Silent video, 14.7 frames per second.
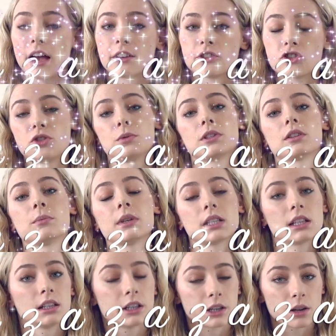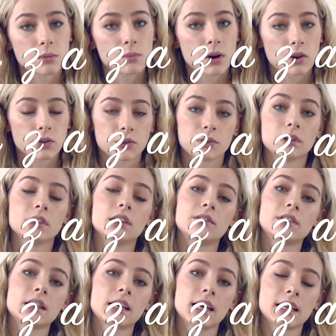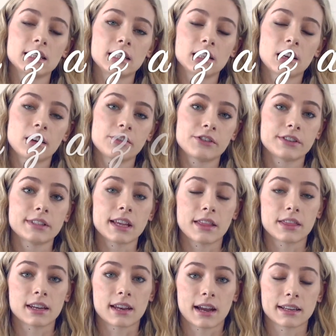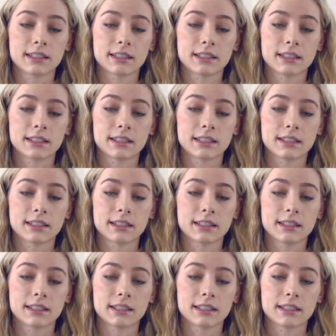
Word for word: and she was a Brazilian composer who lived in the 1800s and the